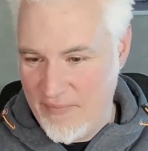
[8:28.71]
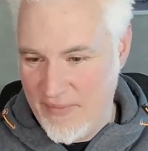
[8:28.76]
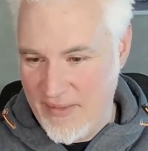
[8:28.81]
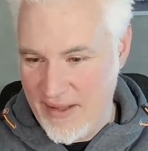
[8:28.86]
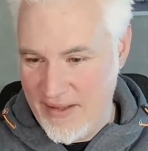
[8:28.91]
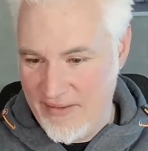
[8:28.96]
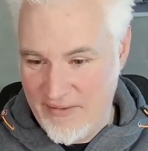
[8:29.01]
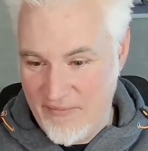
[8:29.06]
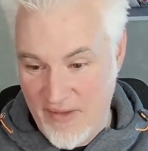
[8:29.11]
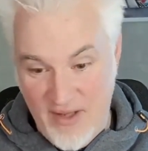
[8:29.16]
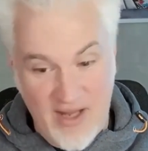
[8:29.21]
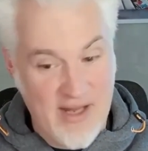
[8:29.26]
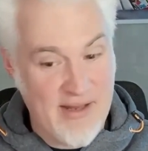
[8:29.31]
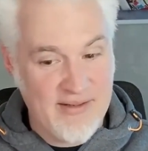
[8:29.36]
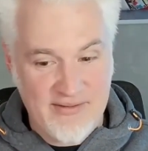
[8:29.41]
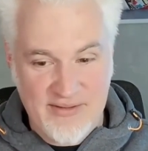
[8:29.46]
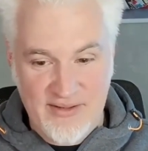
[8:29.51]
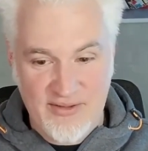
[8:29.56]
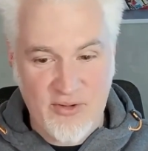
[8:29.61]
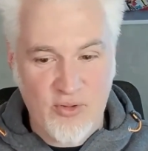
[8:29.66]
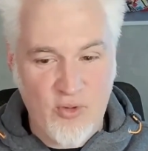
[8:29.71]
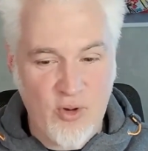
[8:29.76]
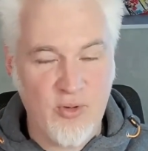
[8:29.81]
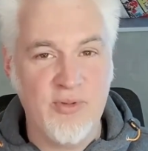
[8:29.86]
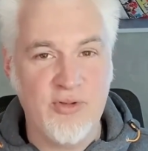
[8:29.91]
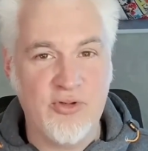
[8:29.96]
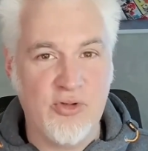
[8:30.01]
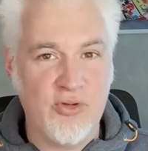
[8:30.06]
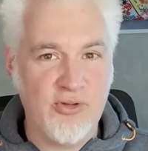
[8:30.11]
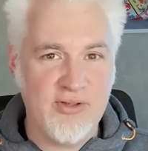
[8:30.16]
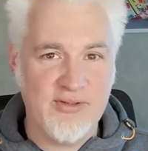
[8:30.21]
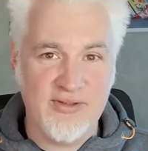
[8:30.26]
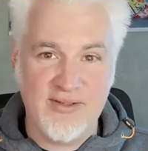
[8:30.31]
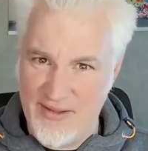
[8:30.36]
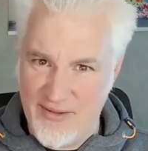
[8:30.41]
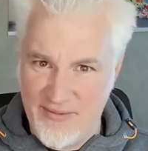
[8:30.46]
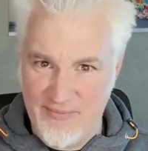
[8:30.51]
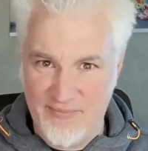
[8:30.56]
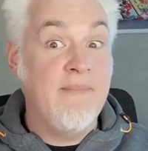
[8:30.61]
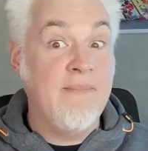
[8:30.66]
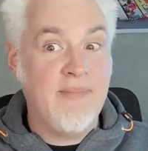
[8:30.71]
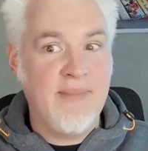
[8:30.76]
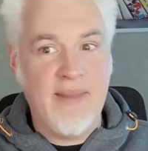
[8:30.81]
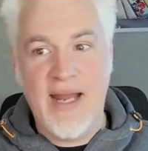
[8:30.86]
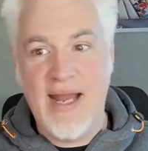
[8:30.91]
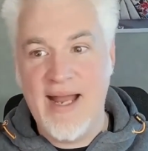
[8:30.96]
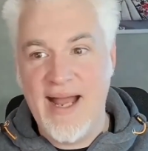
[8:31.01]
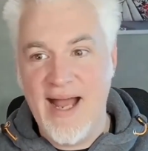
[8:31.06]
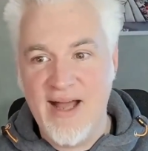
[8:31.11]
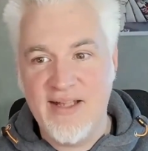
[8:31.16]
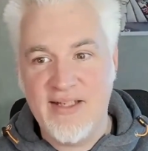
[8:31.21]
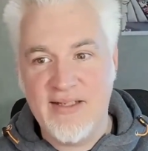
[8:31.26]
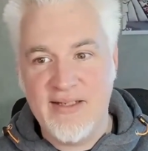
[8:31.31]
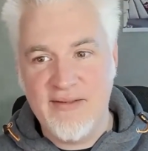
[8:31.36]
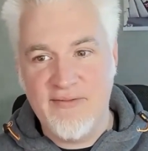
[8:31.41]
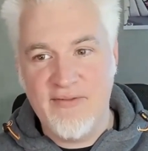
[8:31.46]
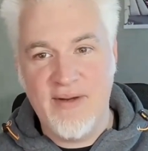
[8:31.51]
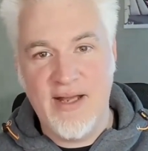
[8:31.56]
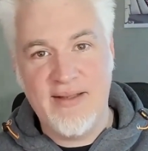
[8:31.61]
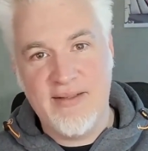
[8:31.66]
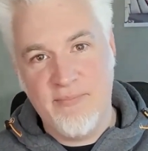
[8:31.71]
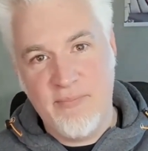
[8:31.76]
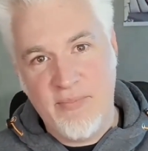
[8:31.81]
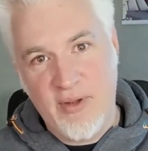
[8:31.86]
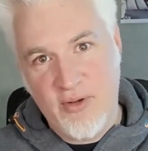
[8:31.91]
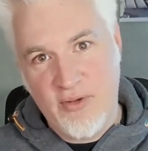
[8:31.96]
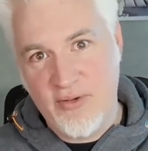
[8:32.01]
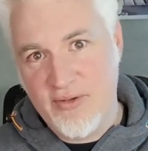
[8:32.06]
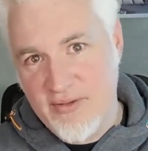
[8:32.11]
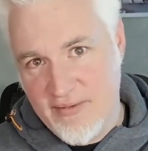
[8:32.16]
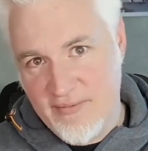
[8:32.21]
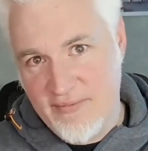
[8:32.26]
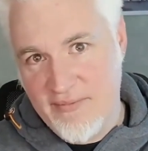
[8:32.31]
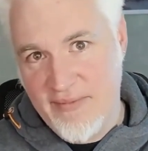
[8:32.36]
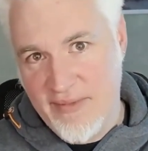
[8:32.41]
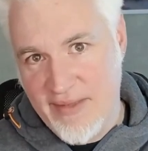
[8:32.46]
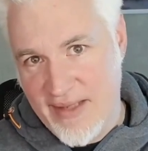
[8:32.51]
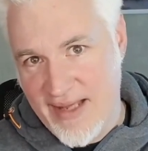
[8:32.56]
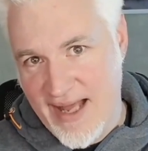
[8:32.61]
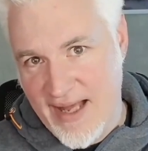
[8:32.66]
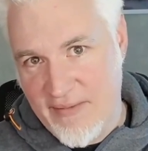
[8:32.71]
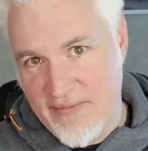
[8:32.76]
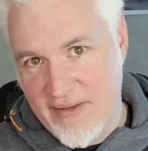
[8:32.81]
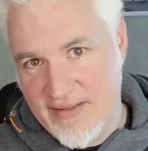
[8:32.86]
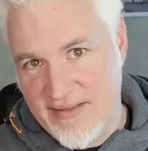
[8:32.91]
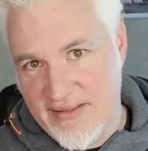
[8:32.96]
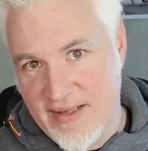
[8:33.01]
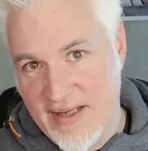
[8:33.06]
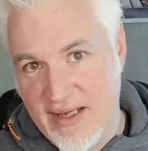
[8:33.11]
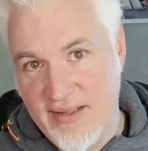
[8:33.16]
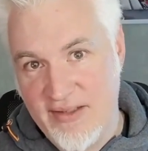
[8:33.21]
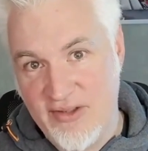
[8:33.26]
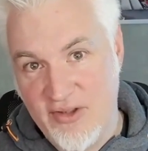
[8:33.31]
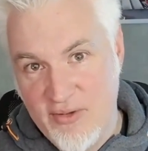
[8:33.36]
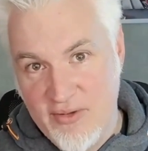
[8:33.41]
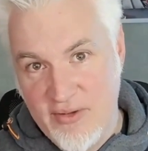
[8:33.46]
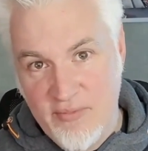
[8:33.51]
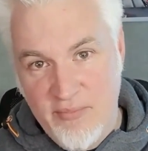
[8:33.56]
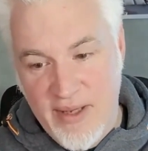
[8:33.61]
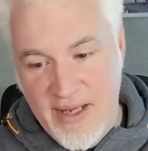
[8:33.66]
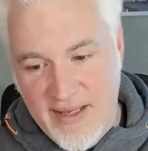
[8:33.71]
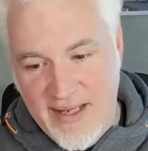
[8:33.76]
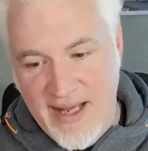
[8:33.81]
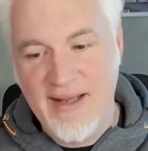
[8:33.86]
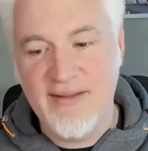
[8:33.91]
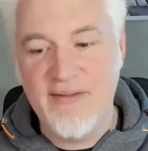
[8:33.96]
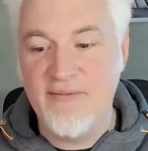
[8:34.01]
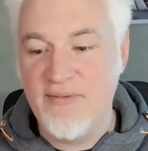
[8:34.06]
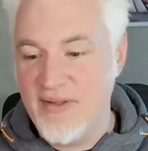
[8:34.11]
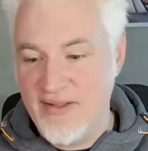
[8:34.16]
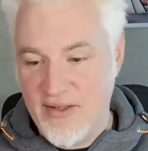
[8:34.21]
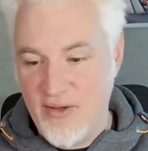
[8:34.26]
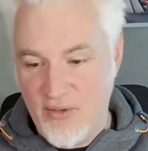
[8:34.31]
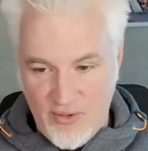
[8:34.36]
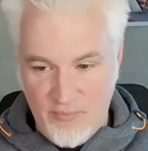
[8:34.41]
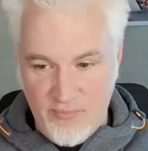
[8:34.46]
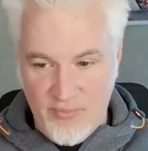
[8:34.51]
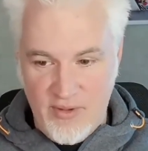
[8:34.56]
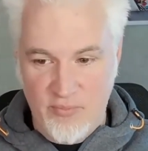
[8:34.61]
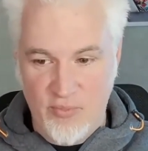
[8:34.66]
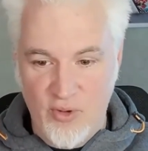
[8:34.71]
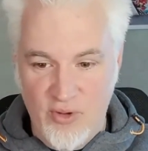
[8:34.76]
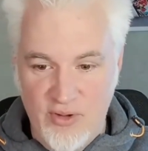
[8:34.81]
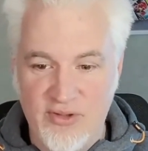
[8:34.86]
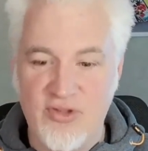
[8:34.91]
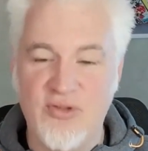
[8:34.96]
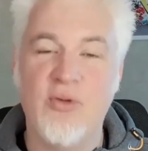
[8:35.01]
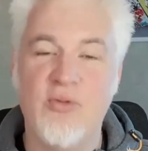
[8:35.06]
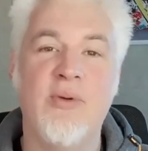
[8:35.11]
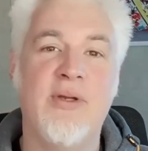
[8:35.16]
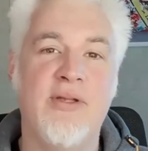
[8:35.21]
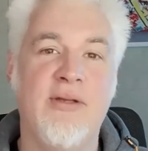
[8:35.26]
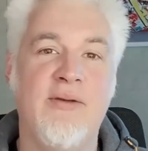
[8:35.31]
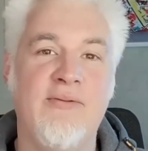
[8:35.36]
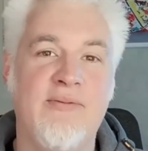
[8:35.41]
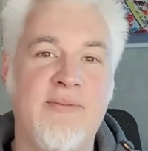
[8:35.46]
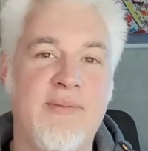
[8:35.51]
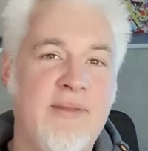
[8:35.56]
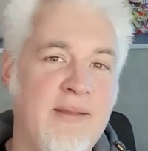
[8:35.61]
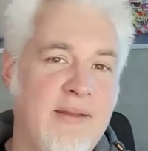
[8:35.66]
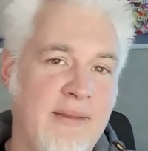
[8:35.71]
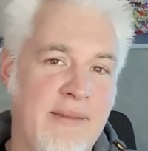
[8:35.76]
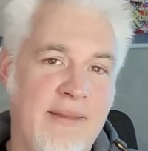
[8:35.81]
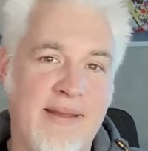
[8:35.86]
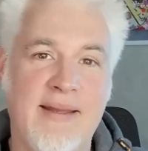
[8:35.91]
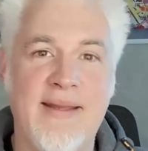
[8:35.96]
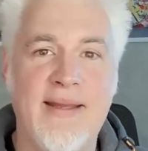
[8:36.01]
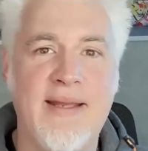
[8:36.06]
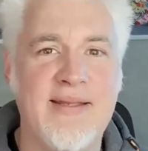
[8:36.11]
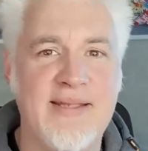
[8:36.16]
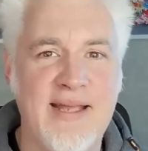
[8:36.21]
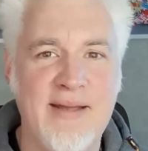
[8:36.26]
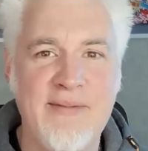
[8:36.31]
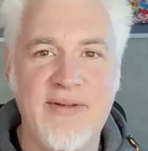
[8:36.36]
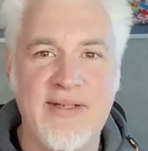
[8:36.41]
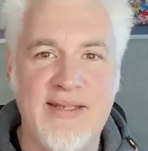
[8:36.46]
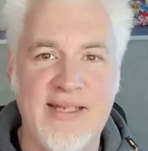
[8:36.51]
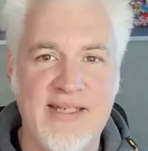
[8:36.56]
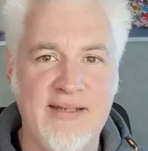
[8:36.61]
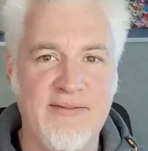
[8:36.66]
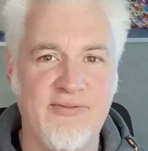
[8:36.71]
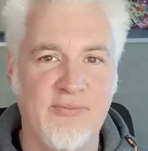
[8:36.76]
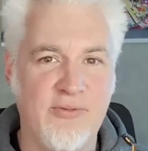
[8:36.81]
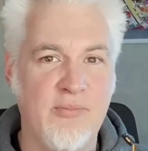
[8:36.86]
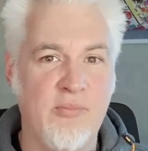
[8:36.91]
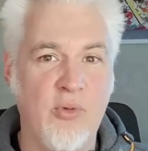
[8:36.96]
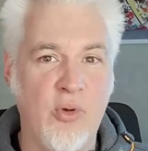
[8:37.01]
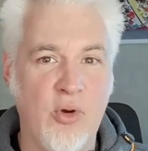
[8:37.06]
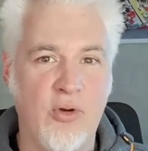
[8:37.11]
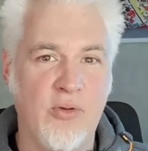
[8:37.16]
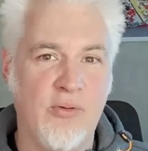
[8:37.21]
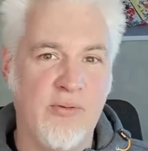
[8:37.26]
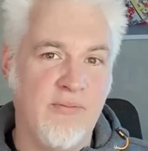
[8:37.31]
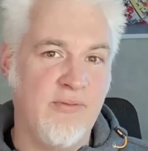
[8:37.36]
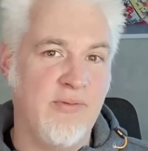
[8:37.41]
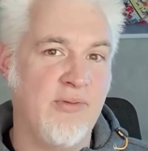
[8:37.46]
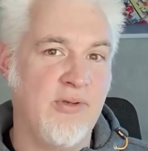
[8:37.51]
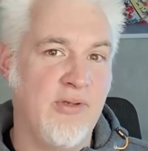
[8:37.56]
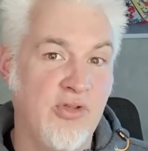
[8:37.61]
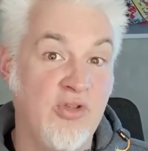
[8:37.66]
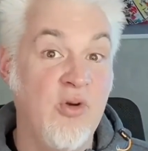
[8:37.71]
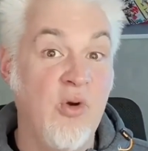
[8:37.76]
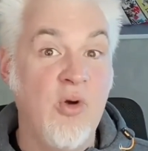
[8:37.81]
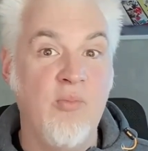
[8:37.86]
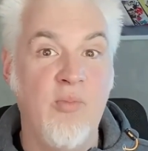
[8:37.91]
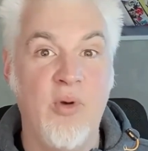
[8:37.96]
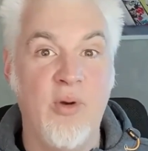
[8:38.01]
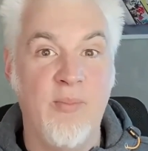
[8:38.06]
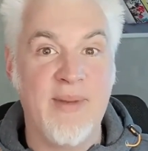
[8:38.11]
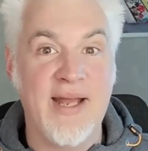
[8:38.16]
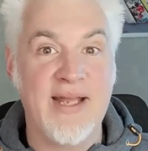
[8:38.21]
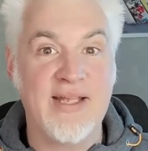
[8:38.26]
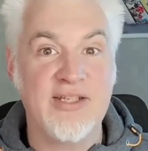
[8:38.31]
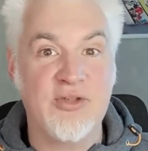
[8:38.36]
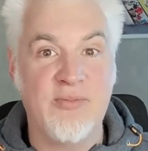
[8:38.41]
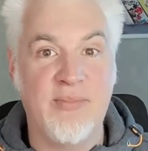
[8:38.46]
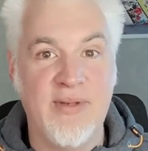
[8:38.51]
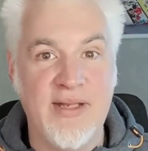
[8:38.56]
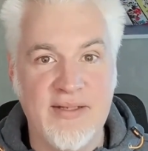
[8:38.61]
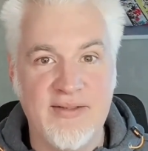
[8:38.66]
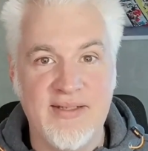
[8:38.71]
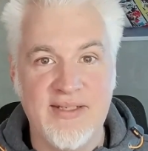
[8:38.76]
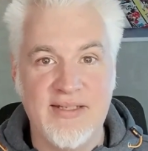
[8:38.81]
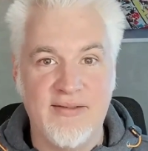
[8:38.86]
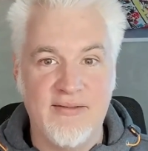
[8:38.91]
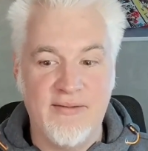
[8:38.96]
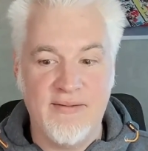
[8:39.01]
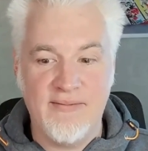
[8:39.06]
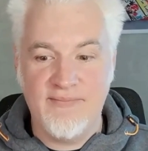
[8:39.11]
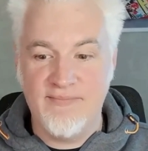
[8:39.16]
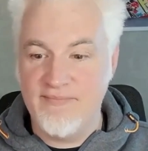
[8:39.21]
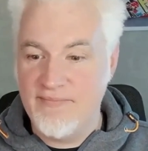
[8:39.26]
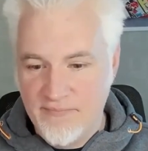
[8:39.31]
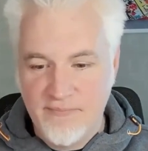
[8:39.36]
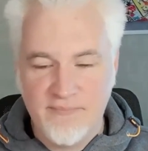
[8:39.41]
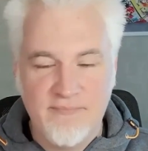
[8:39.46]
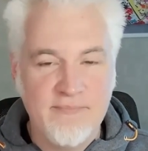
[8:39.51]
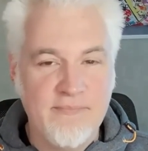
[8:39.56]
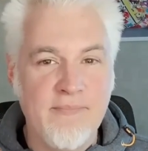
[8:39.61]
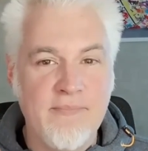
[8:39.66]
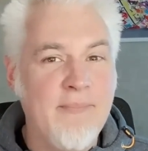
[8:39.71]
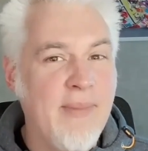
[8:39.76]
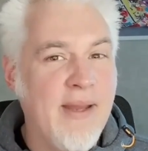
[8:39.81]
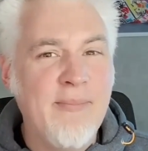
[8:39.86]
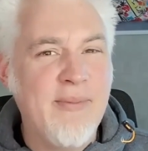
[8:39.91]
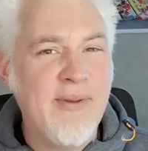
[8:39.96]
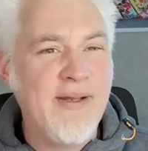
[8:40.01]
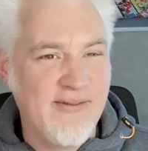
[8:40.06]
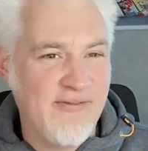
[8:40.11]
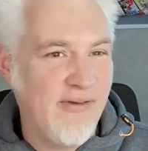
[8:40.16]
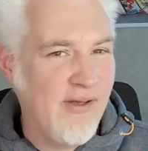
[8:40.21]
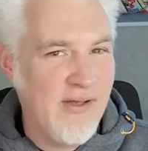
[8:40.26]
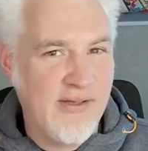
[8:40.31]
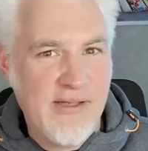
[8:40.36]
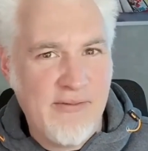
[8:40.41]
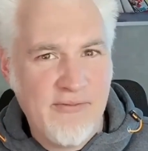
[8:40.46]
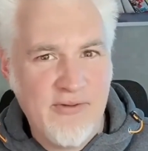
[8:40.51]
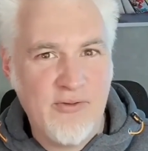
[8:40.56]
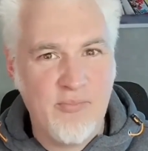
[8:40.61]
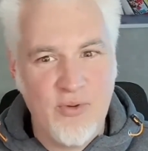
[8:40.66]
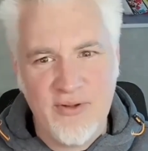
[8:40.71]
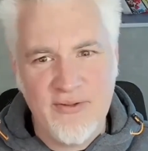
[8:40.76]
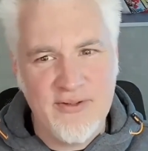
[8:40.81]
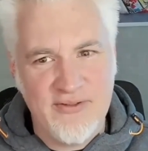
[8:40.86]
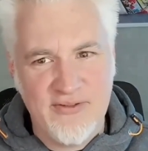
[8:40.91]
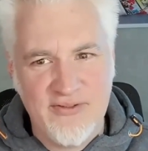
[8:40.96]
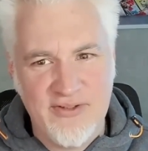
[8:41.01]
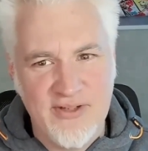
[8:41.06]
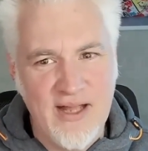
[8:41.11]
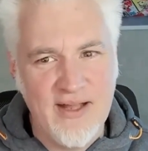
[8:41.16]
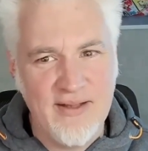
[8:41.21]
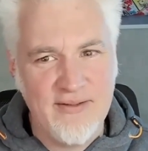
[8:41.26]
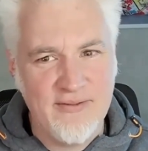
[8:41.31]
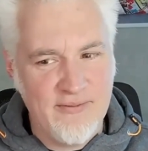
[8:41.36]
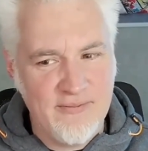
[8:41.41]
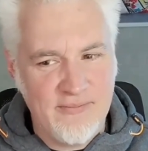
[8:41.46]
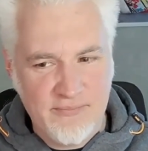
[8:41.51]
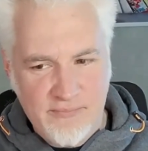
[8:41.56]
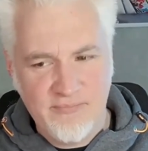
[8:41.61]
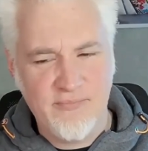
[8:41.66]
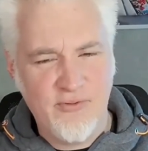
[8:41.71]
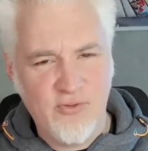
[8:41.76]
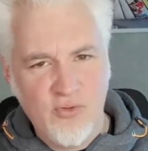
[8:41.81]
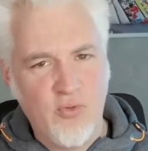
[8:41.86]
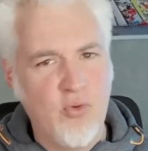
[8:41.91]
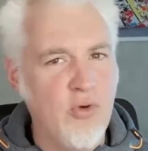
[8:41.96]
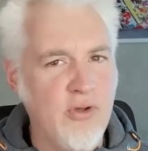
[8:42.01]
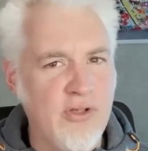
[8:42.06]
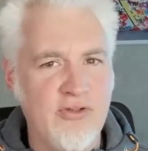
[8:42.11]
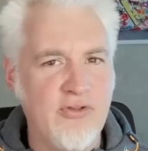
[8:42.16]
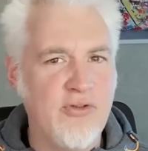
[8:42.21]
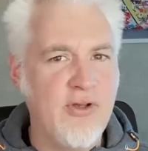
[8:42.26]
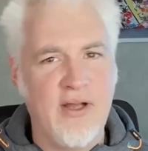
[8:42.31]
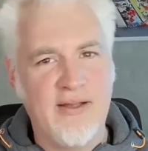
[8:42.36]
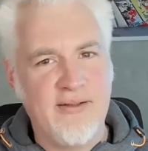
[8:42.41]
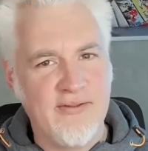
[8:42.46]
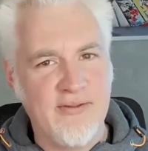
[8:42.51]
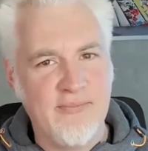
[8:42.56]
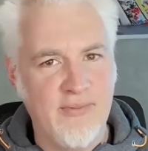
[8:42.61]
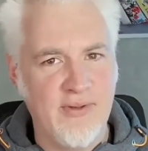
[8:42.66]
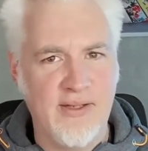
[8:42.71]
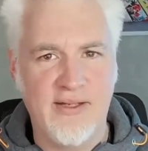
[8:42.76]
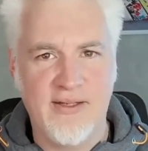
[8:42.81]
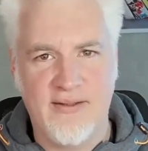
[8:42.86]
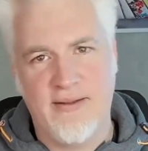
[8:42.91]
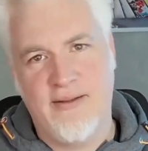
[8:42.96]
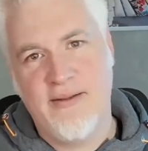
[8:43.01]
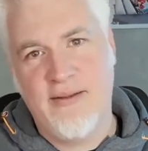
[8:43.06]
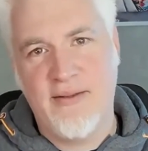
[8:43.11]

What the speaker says: It's fun, it's a new opportunity. I actually find the build canvas that I showed in my last video a bit more intuitive. It definitely gives me more control, more manageability. Maybe it's not even what this chat tool is trying to be.